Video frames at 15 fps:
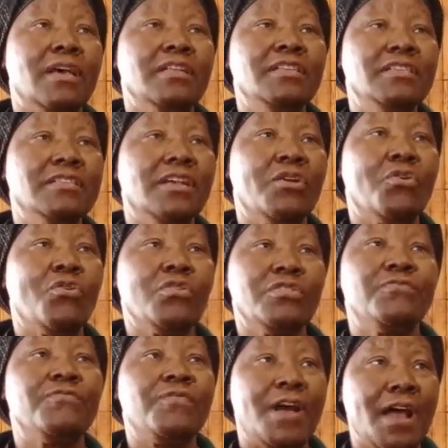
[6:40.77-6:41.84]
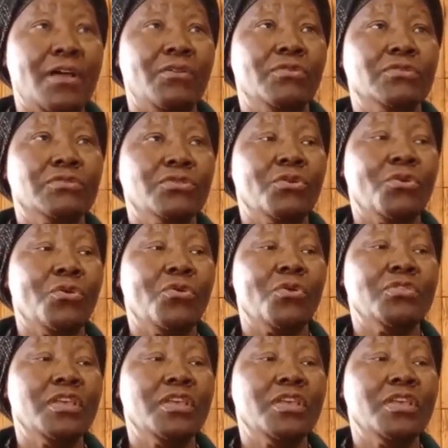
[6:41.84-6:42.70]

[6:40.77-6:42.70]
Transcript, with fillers: That is a code file. So